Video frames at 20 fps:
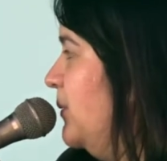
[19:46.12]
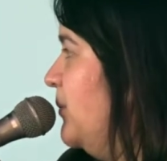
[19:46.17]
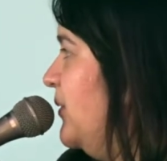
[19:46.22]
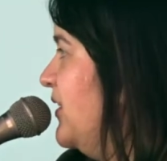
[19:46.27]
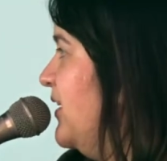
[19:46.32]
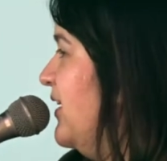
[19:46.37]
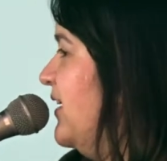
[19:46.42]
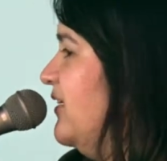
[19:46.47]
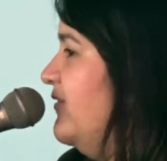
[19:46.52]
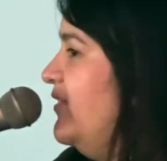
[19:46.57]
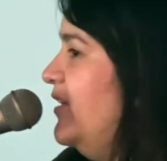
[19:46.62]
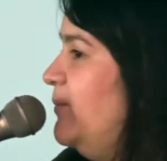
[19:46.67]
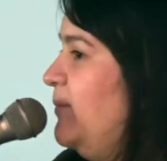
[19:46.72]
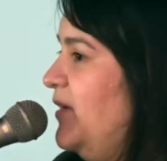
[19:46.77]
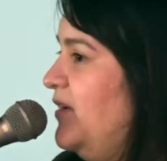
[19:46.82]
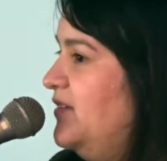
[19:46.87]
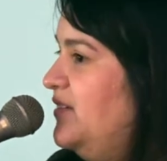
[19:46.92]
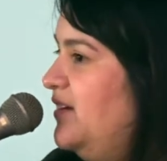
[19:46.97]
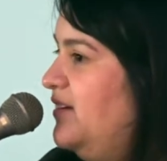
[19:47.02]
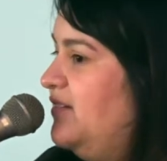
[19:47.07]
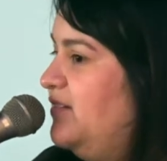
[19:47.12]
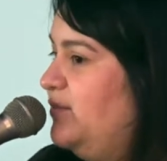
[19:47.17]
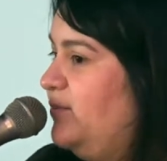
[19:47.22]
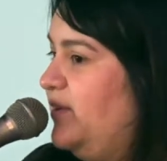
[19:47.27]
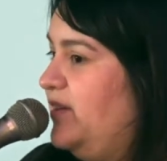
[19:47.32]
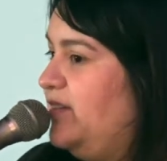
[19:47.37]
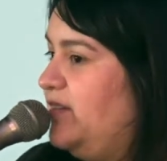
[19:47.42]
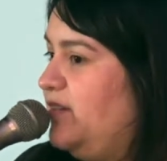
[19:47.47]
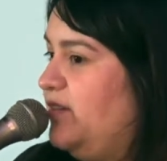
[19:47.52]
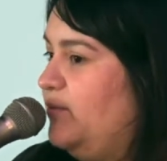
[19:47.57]
people that have emailed us
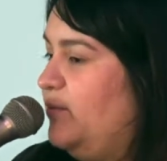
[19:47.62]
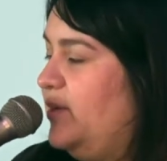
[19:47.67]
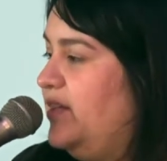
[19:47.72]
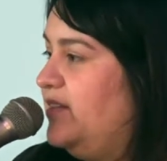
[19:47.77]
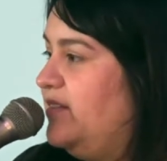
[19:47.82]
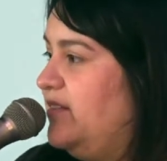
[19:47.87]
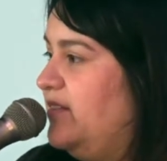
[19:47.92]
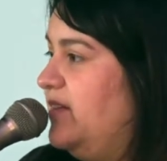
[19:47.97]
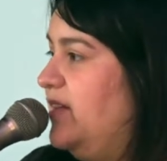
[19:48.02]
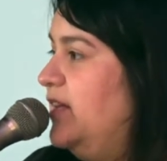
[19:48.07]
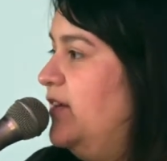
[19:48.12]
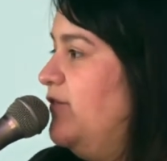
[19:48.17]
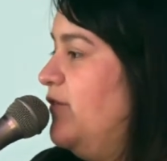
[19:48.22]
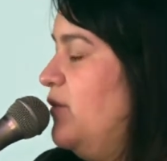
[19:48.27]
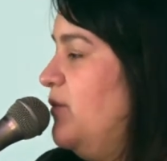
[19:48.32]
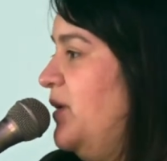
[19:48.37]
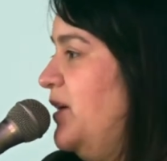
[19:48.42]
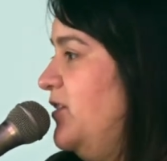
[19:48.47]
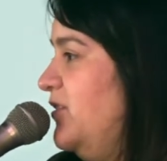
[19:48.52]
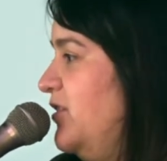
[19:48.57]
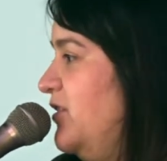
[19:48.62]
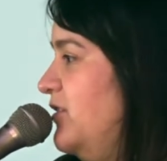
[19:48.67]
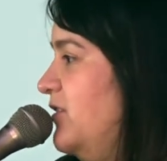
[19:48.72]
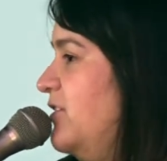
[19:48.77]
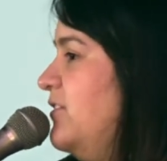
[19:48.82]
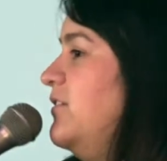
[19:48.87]
with information.